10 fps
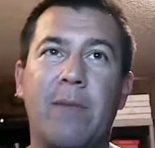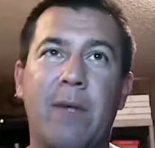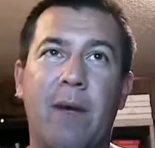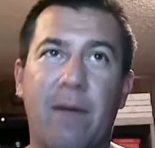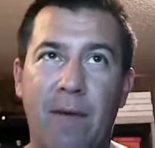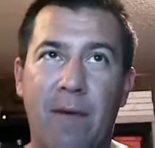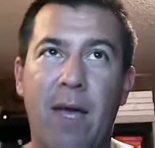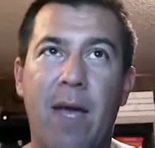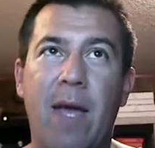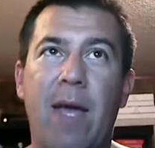it comes off,
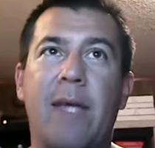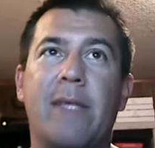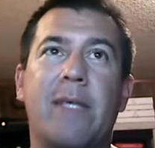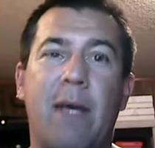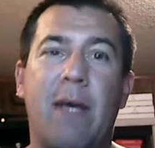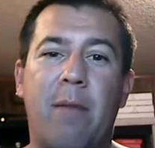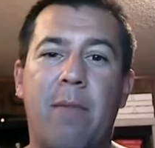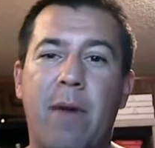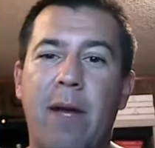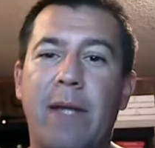is
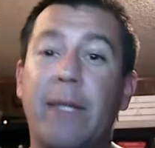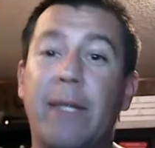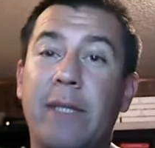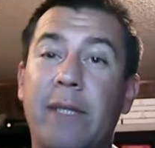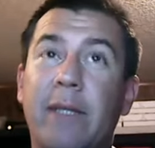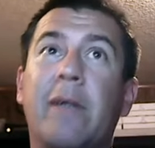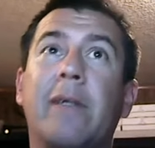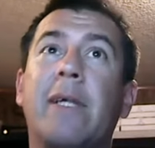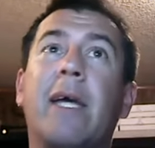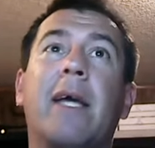Brian T.C.
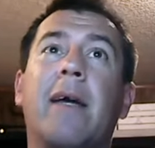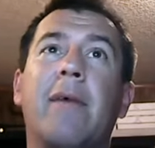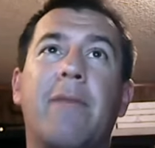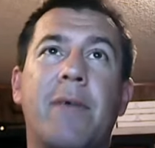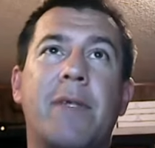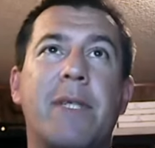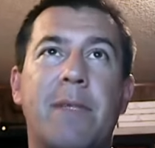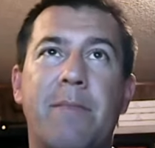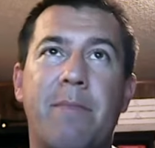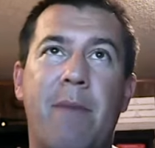Ortega
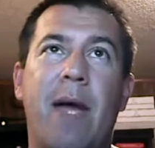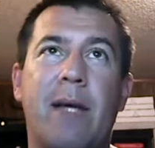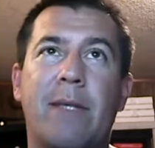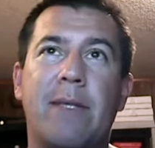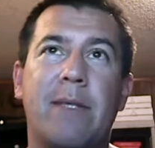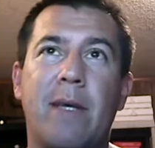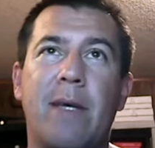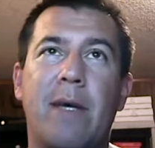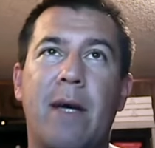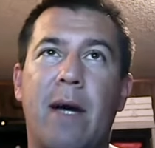versus Max
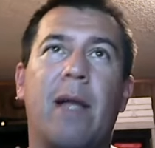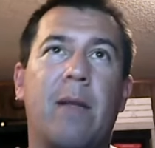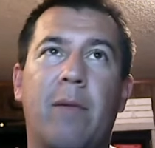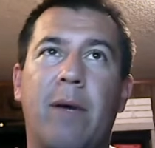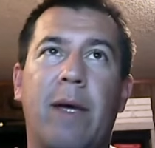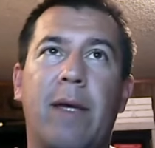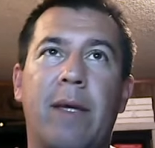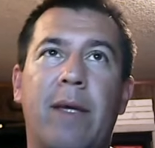Holloway.